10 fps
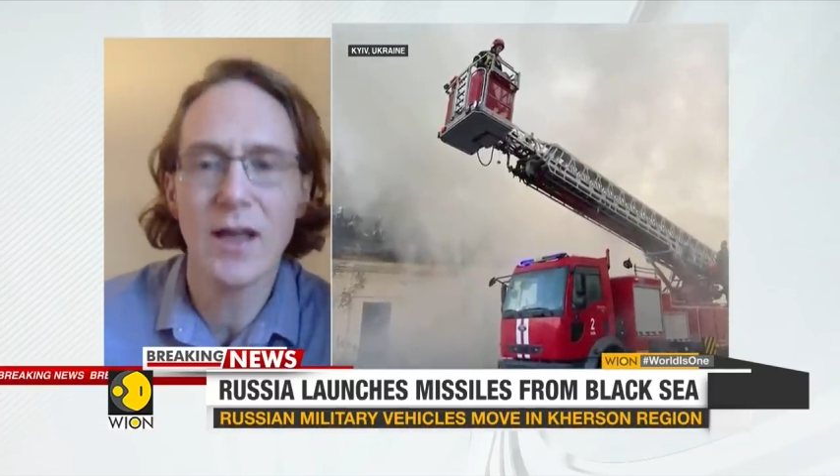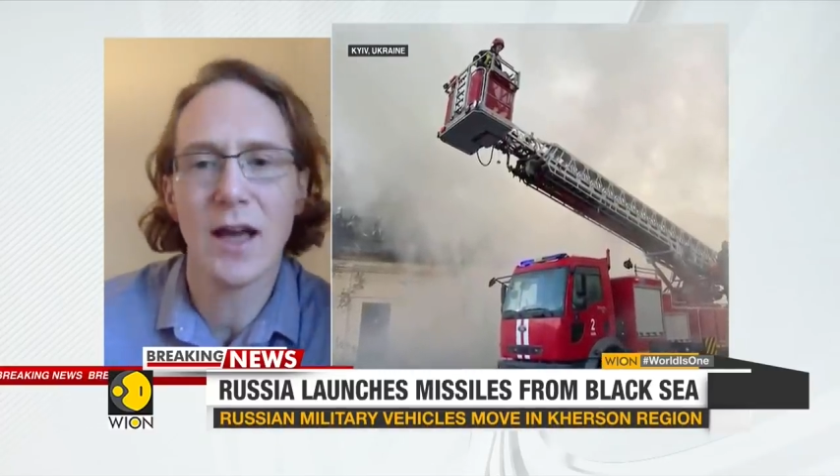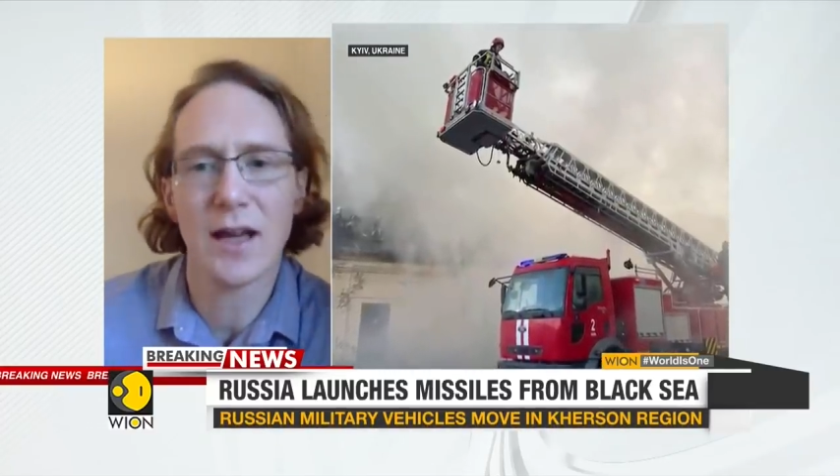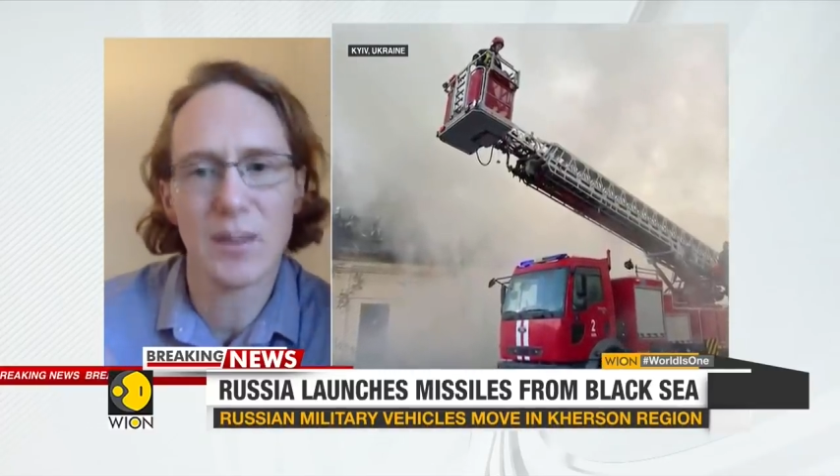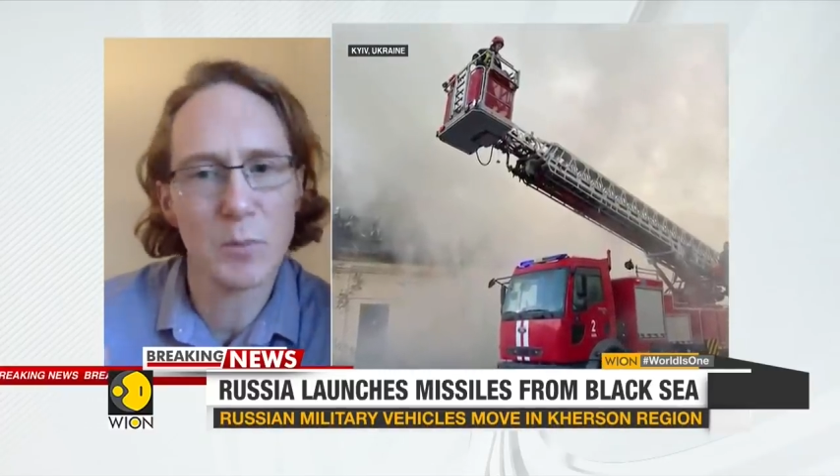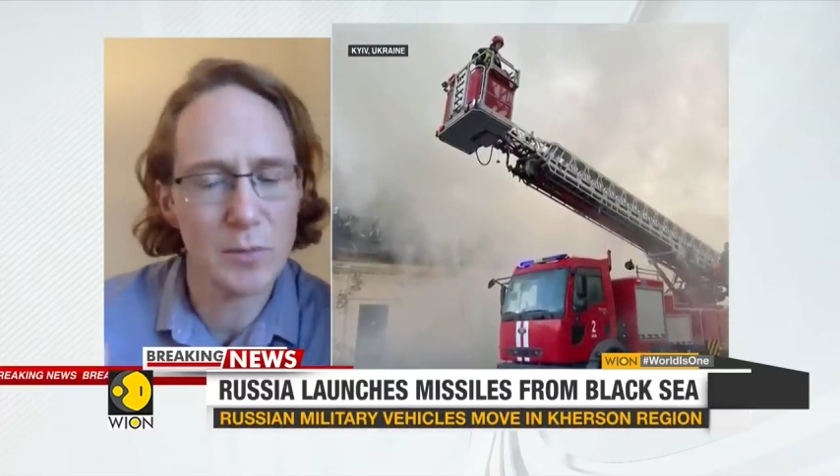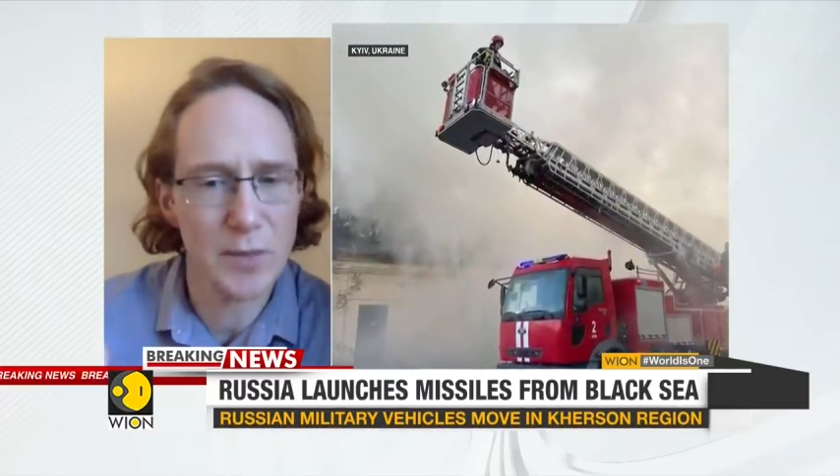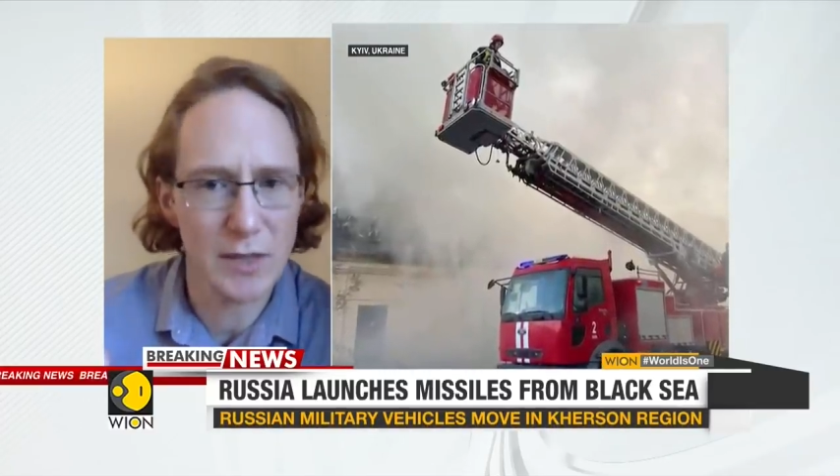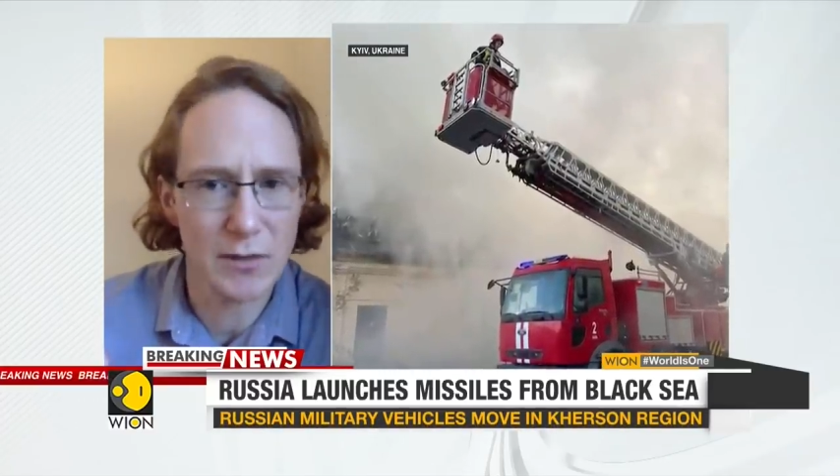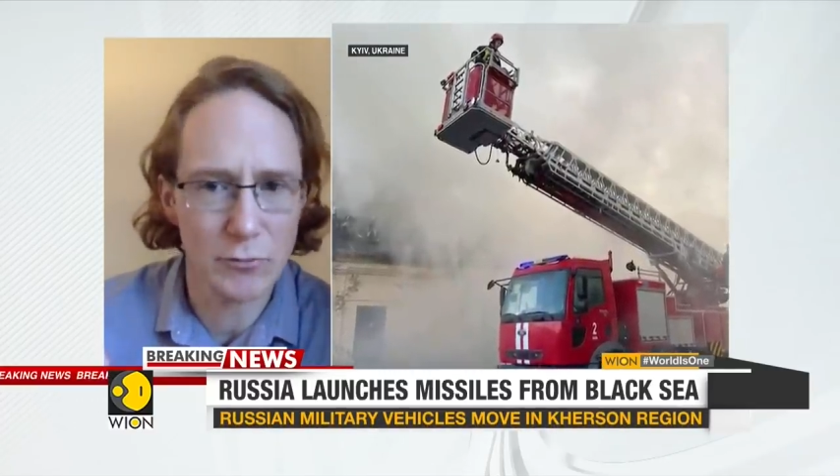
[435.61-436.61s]
and
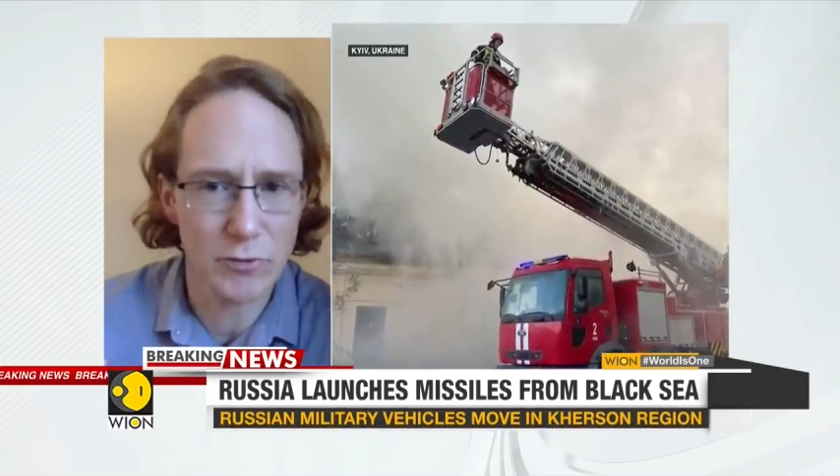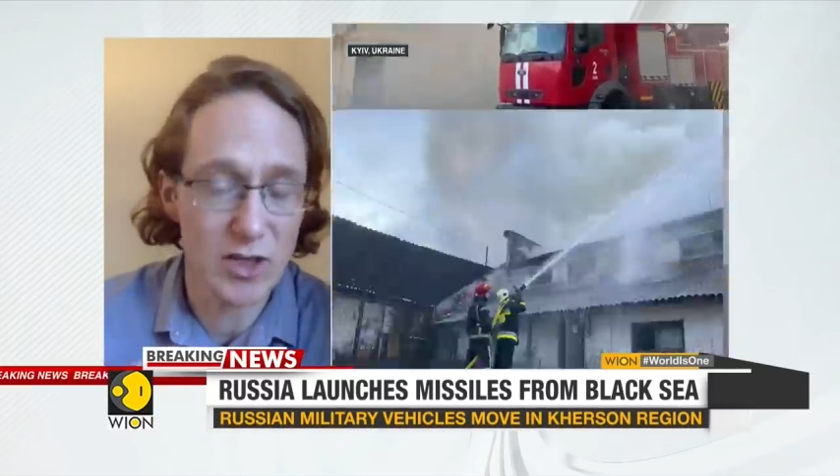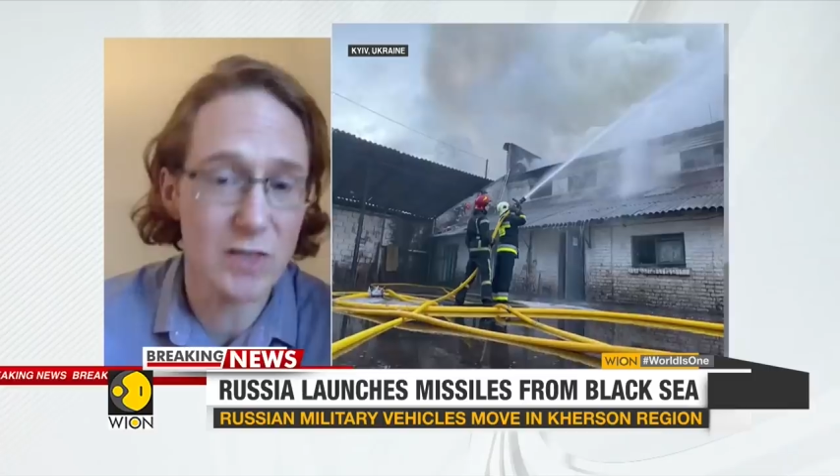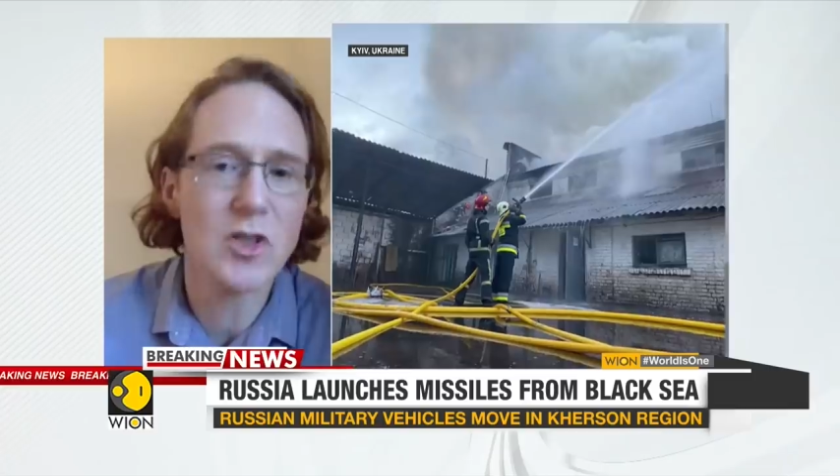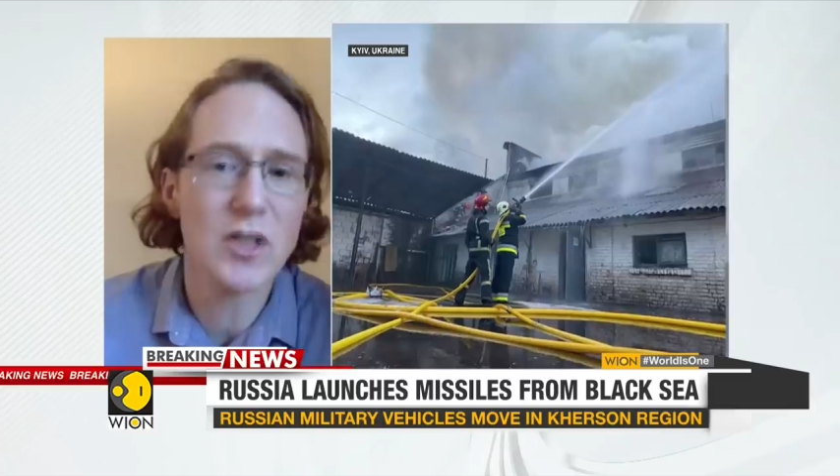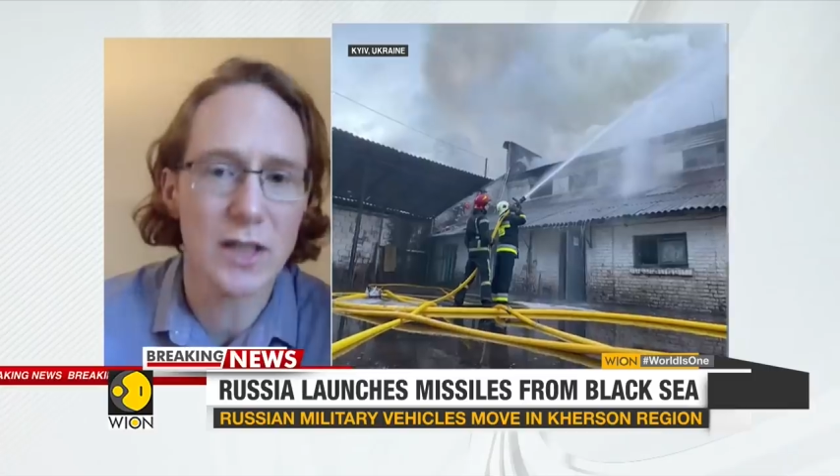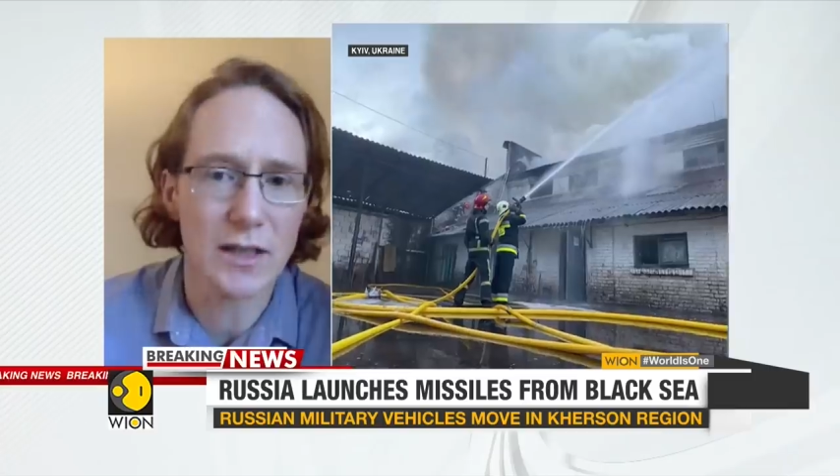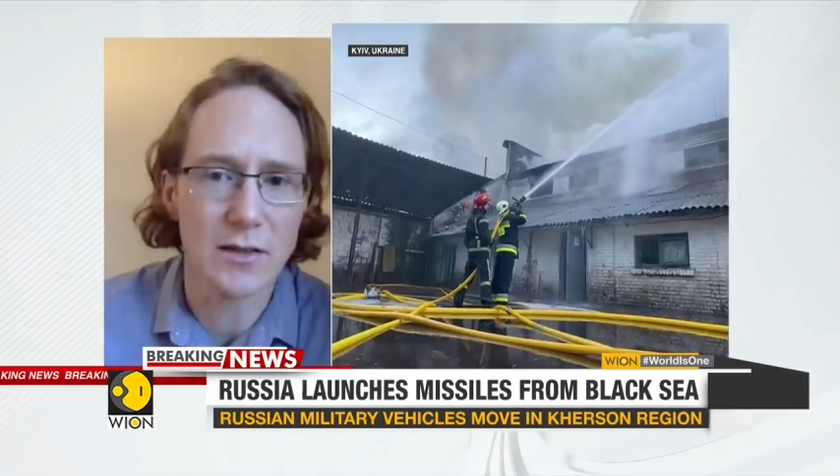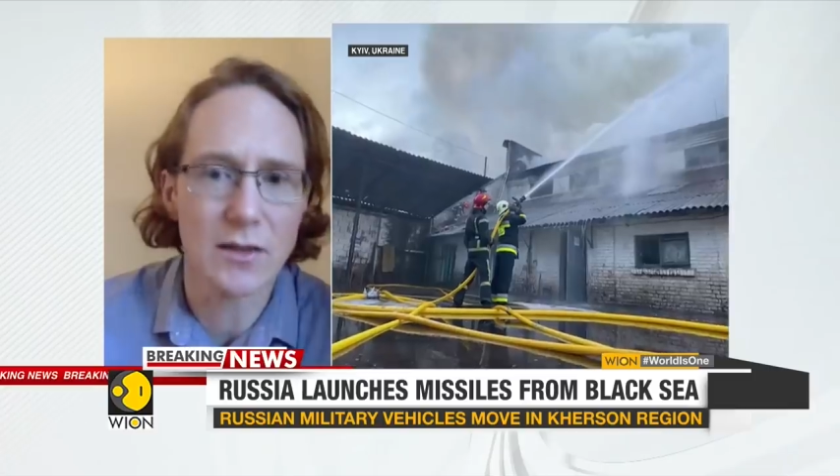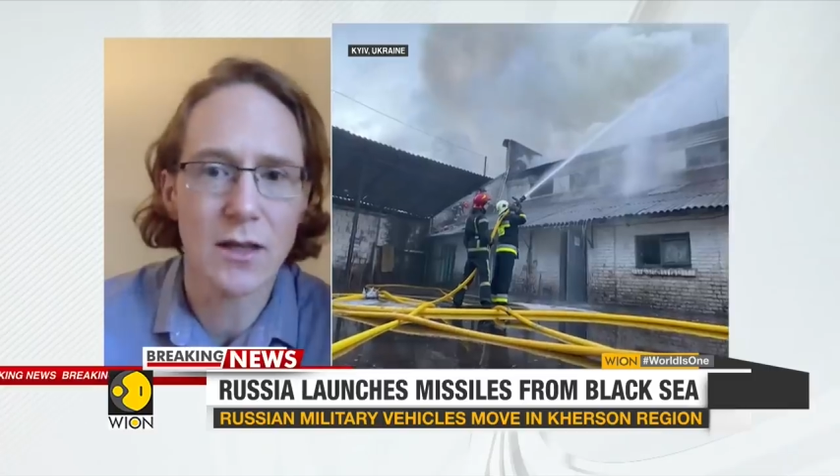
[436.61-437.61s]
implement regime
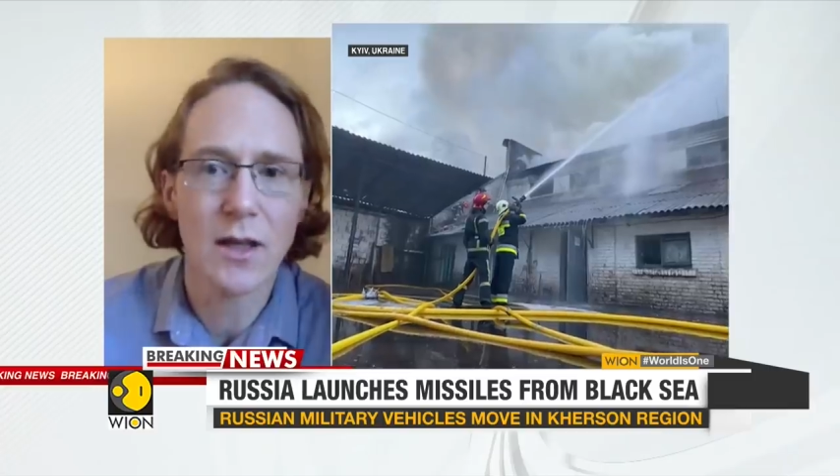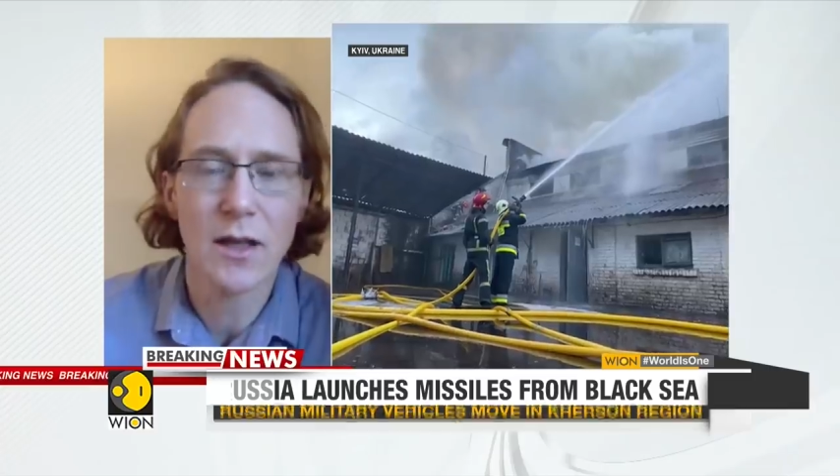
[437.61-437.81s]
change